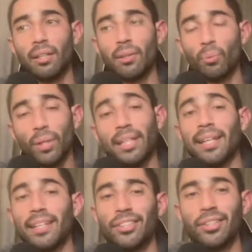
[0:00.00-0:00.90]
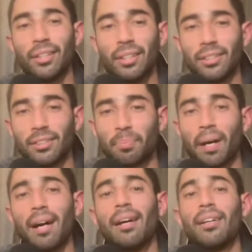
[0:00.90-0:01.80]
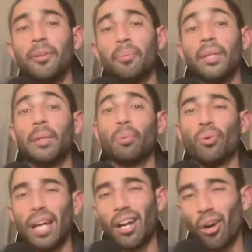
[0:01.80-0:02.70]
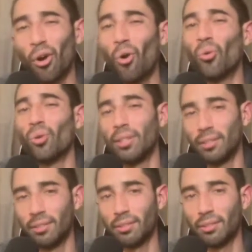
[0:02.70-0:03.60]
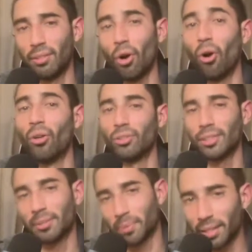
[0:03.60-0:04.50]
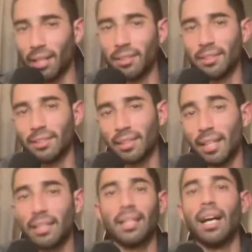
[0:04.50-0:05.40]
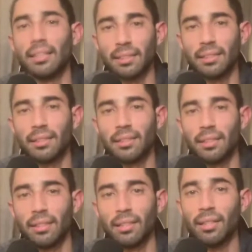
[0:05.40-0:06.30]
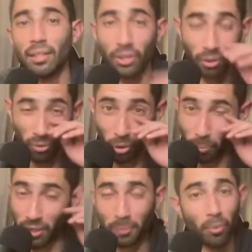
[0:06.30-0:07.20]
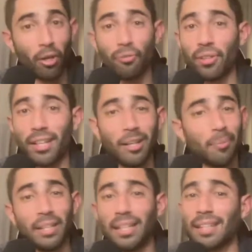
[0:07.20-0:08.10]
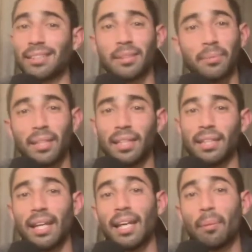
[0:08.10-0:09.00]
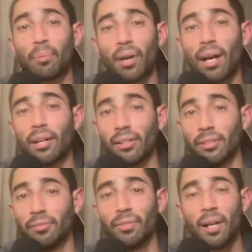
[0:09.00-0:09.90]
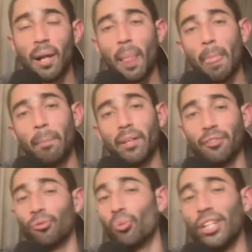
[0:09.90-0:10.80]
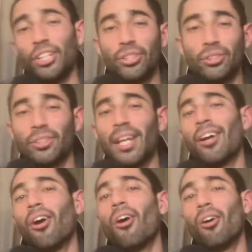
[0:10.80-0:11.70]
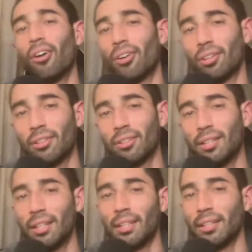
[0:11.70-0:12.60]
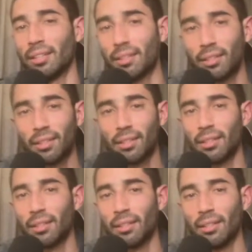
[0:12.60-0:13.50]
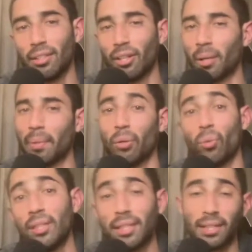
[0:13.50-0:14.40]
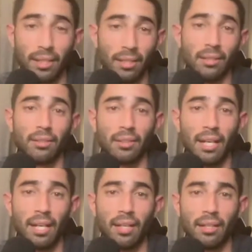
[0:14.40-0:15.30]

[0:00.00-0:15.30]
we get judged by other people that are holding on to some skeletons in their closet. Nobody's perfect. Everybody got something that they ain't proud of. But if we share our thing, you know what I mean, we tend to get looked at,